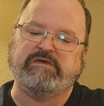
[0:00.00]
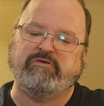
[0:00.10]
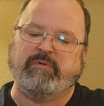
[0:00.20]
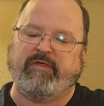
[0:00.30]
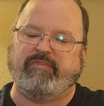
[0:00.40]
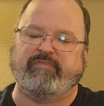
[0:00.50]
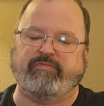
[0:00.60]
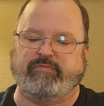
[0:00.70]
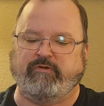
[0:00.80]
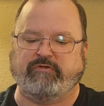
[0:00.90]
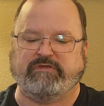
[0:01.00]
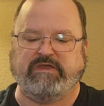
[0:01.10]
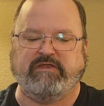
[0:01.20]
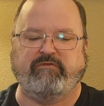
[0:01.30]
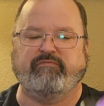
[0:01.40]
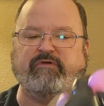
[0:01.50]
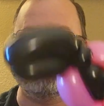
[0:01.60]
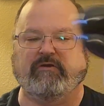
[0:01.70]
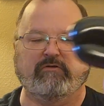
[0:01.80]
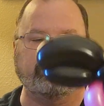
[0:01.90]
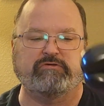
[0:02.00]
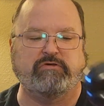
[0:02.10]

so about 13 fingers.